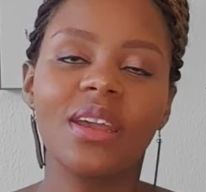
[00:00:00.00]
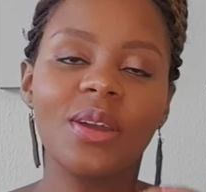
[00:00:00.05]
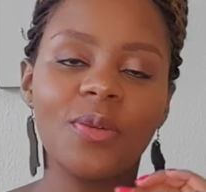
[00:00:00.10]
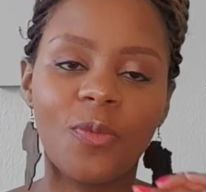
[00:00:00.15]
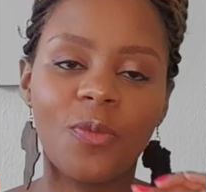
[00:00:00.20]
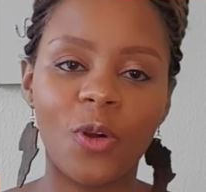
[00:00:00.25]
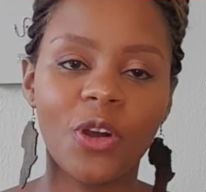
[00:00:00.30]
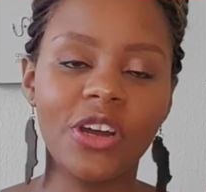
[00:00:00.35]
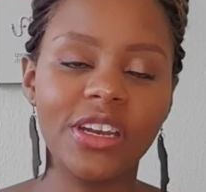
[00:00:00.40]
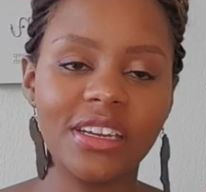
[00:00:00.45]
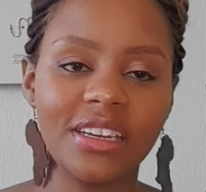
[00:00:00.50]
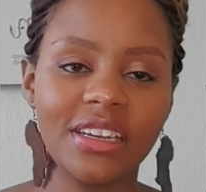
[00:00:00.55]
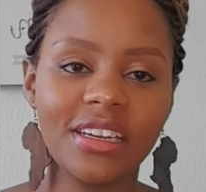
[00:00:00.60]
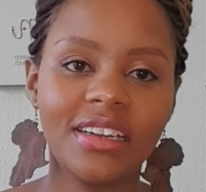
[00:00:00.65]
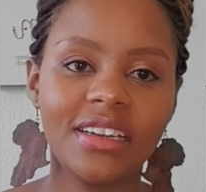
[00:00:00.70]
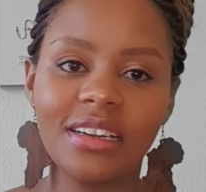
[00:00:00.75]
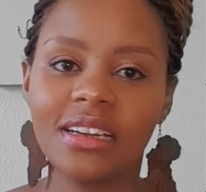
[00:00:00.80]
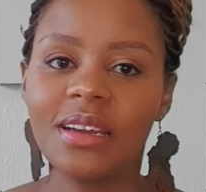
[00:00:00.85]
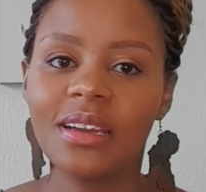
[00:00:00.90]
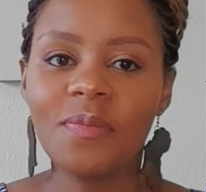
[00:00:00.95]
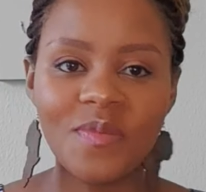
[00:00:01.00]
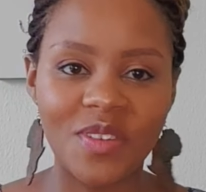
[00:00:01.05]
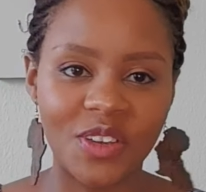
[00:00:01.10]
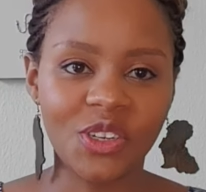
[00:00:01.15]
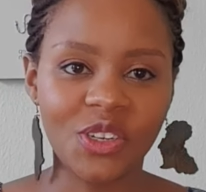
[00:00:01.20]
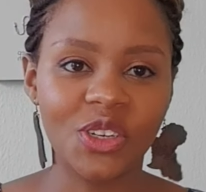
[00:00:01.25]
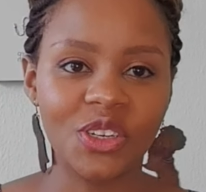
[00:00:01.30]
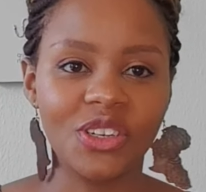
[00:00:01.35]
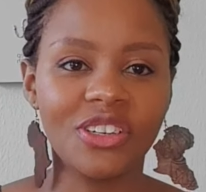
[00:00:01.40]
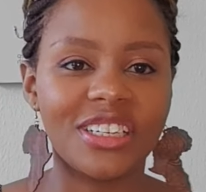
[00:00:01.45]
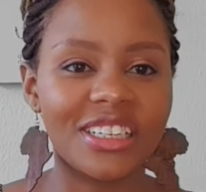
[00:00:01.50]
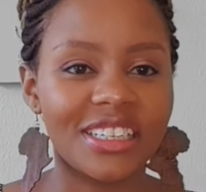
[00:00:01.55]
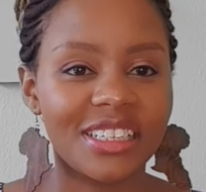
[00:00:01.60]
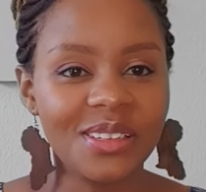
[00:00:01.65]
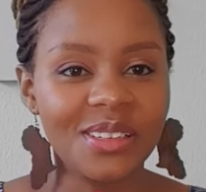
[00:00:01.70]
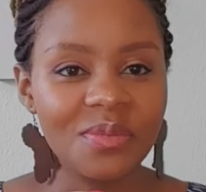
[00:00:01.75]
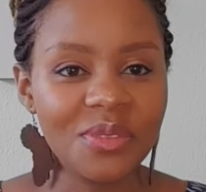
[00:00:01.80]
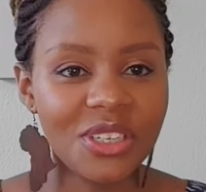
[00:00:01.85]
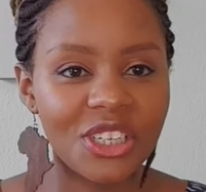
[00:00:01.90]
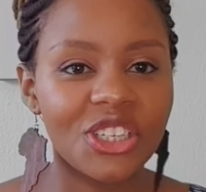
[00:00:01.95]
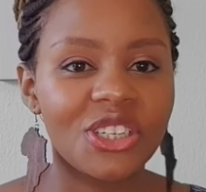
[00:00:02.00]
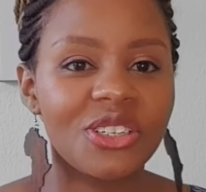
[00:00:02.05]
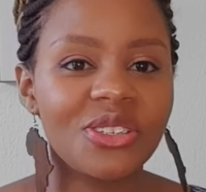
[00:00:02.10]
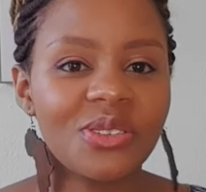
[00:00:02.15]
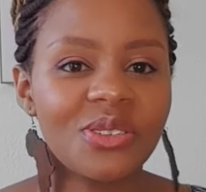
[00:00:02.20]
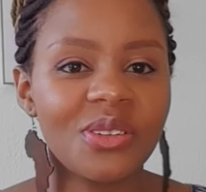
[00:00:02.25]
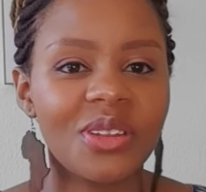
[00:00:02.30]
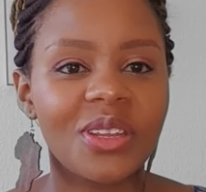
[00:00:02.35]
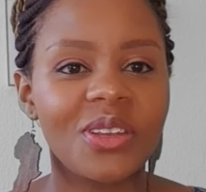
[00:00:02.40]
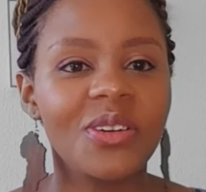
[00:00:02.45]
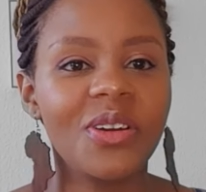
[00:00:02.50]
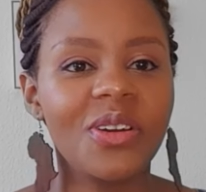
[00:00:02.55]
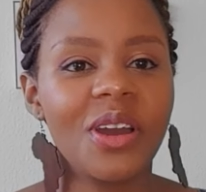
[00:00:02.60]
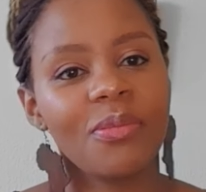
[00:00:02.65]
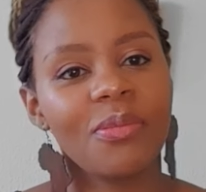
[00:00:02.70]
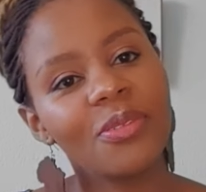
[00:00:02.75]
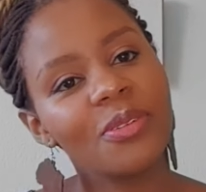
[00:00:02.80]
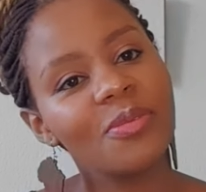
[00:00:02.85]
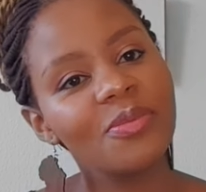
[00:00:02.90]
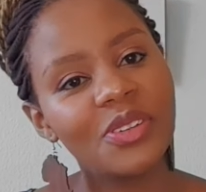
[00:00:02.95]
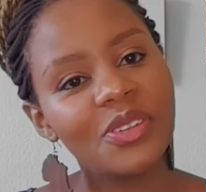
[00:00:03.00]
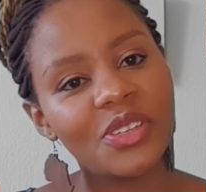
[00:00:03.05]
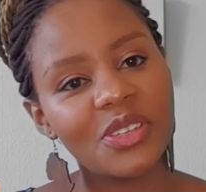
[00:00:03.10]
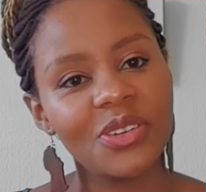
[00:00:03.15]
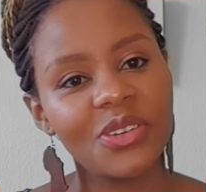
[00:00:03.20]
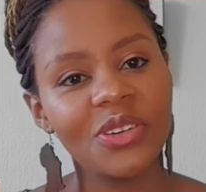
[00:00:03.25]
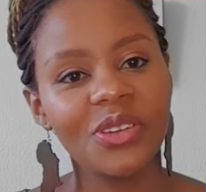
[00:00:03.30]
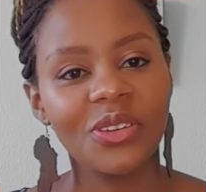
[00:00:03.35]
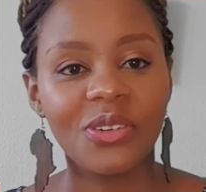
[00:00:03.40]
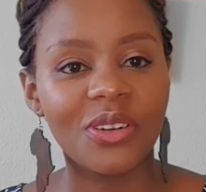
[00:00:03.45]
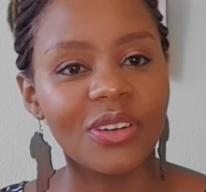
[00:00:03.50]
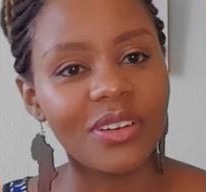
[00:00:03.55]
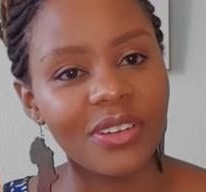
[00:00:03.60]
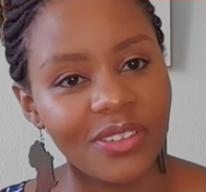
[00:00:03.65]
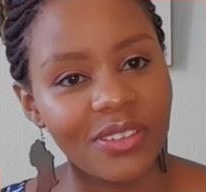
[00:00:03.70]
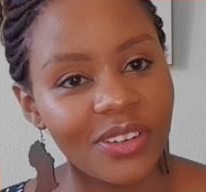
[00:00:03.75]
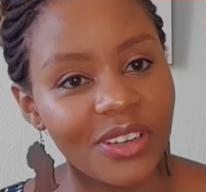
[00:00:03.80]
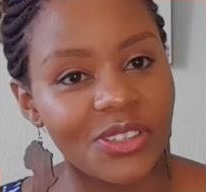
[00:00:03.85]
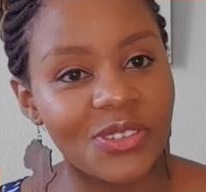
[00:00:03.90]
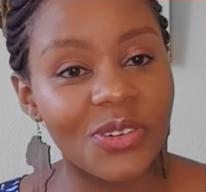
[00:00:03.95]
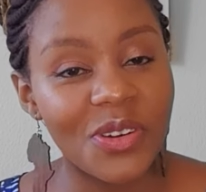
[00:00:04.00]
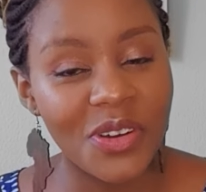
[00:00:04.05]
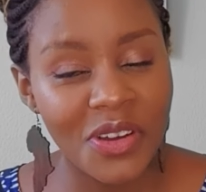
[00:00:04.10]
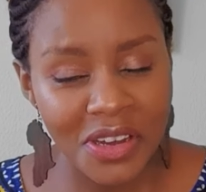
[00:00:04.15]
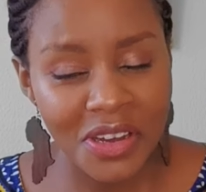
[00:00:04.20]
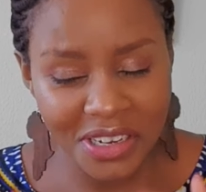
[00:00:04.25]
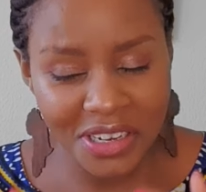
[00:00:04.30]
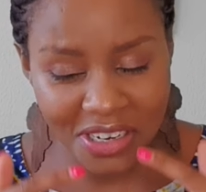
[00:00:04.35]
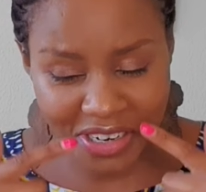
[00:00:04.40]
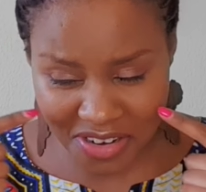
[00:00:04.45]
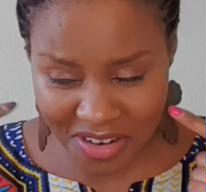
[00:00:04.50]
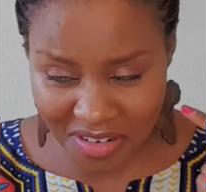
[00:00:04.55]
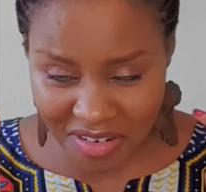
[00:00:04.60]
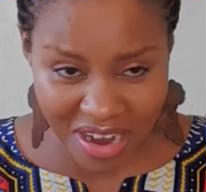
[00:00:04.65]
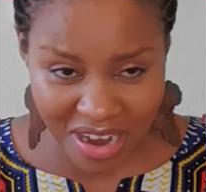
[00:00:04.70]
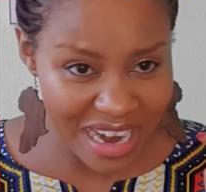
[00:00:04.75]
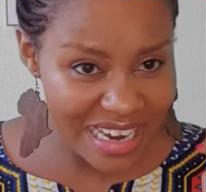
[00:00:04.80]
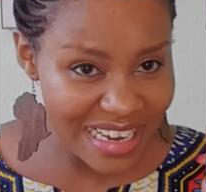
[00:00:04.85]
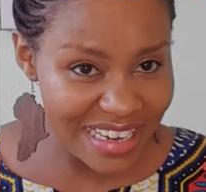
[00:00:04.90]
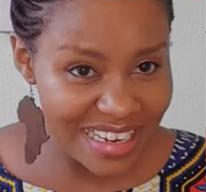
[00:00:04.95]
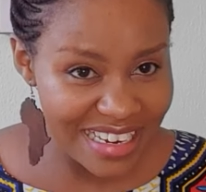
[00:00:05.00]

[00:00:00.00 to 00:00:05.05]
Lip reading: Warning, make sure you take some tissues with you. I promise you, you are going to cry.